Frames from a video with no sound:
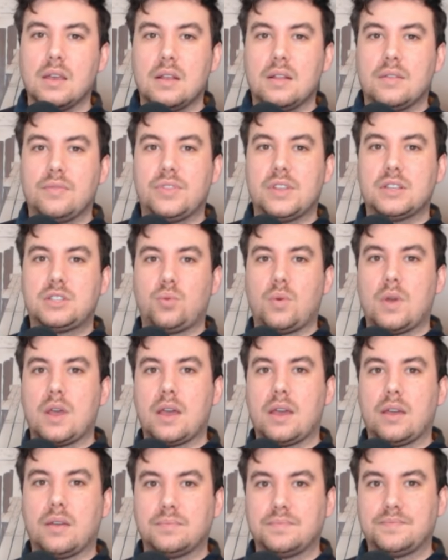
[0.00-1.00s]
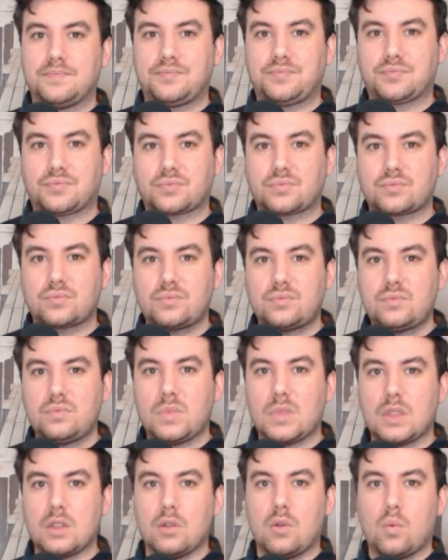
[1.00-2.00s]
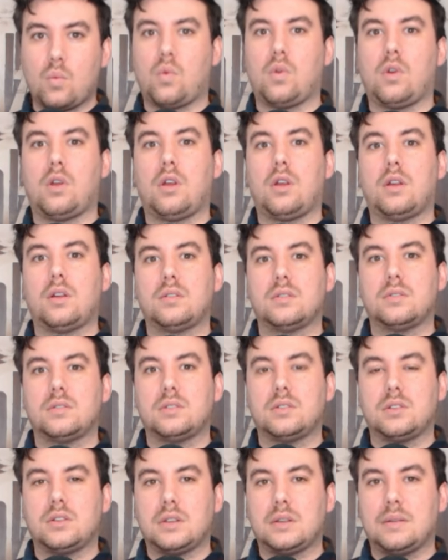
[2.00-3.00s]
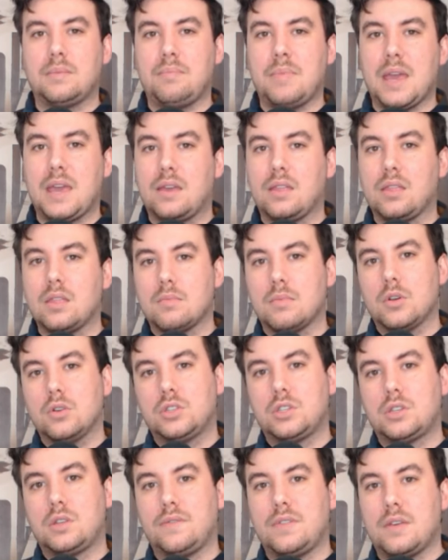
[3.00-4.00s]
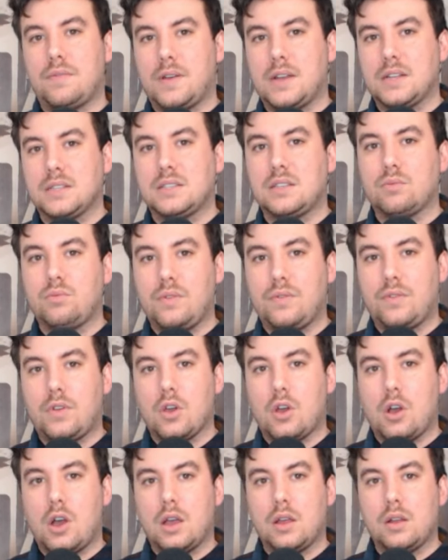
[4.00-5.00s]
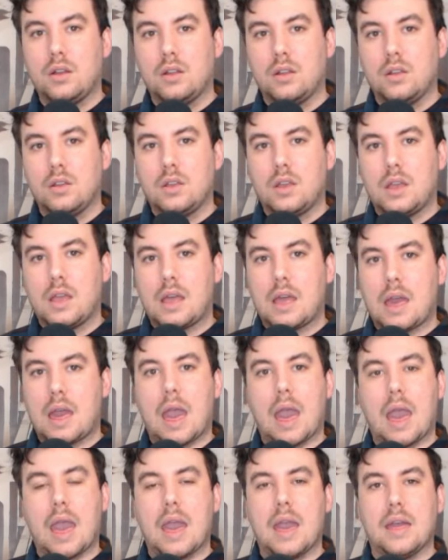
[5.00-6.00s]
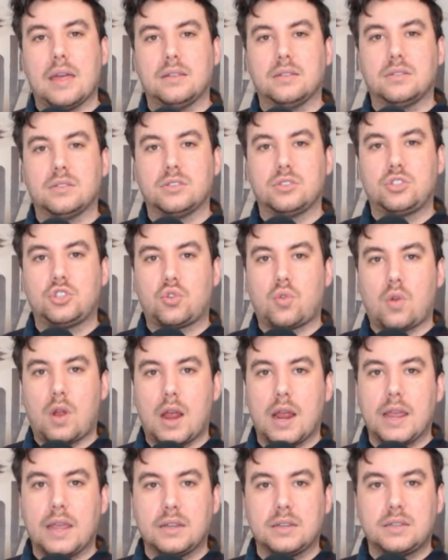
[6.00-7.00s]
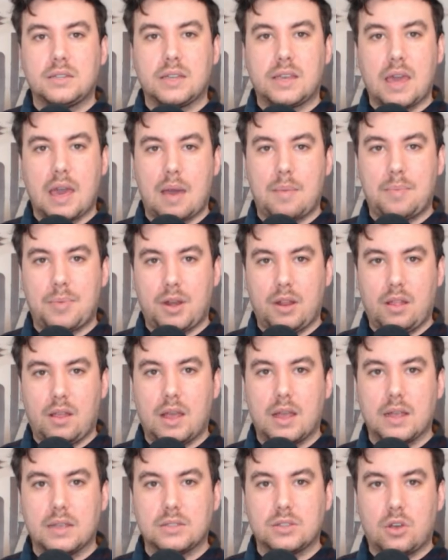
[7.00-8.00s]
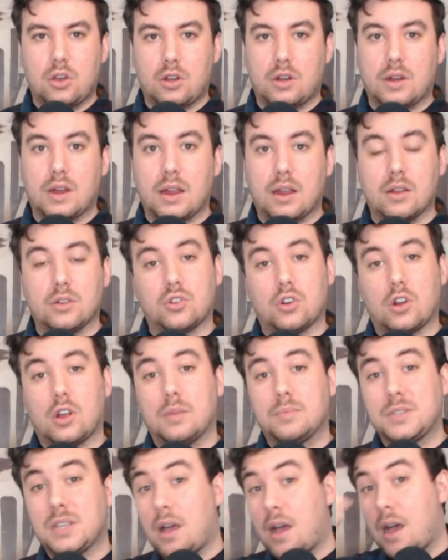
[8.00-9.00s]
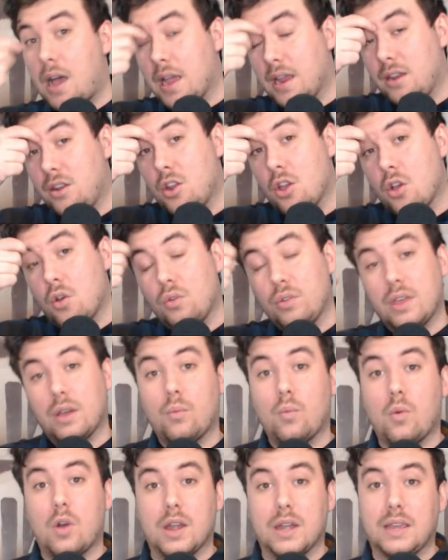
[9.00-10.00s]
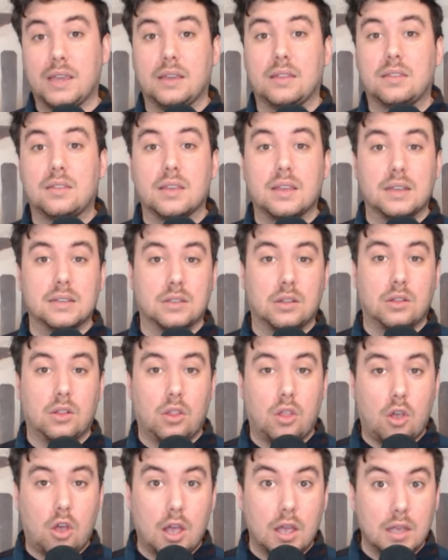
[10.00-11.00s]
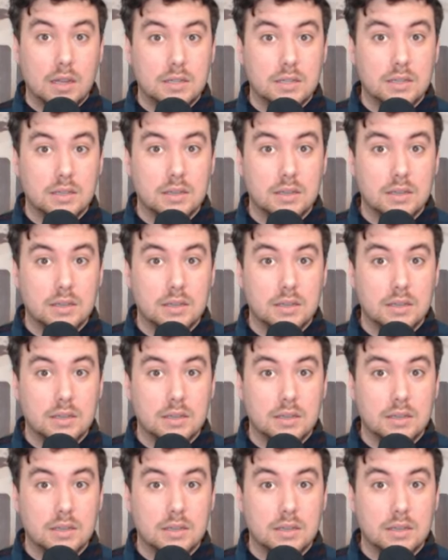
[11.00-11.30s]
This way, we're making the most of the funds that we've got and trying to capitalize on our airdrops. I know that 1 ETH is a lot